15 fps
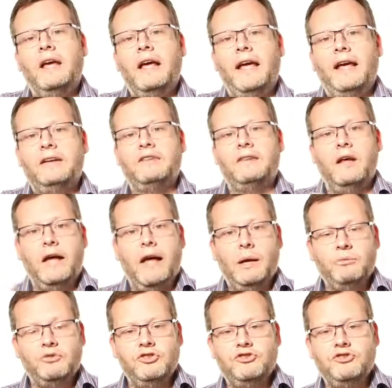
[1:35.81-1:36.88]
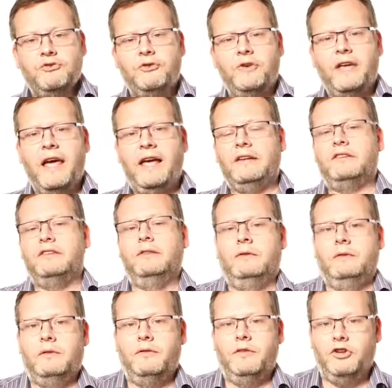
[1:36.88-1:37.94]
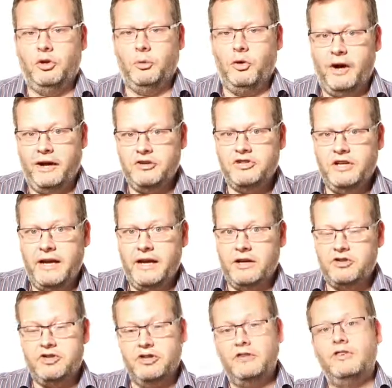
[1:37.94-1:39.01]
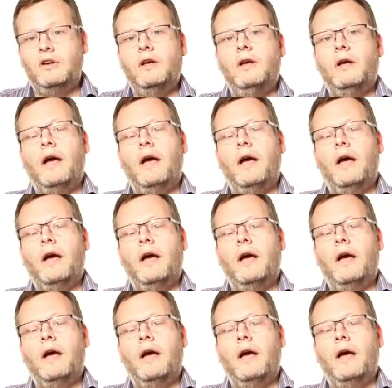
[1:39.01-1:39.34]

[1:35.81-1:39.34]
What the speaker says: it helps you to forget that you are actually anxious,